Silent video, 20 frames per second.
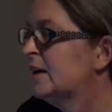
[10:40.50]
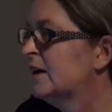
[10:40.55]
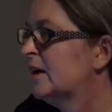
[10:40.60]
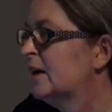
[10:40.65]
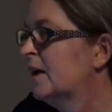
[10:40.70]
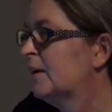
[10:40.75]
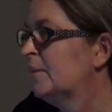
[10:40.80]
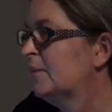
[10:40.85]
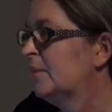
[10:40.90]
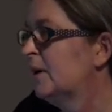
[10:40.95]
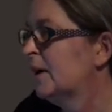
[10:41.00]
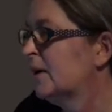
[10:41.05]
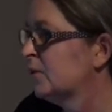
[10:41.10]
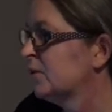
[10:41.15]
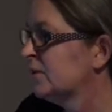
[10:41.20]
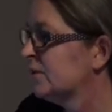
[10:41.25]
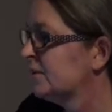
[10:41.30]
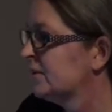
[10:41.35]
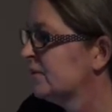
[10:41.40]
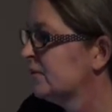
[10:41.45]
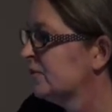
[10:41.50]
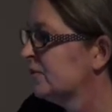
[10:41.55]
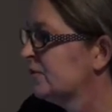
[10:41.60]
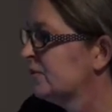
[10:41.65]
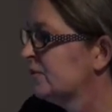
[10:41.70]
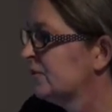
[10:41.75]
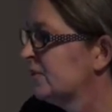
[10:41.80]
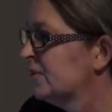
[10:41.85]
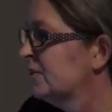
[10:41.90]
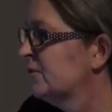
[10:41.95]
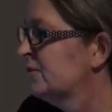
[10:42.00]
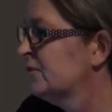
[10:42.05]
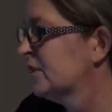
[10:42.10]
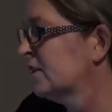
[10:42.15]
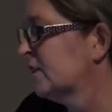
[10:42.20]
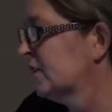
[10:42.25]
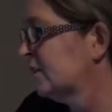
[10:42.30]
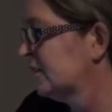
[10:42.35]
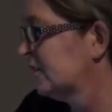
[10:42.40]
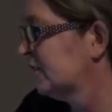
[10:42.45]
And it was sort of
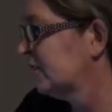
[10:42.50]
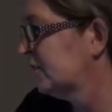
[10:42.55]
difficult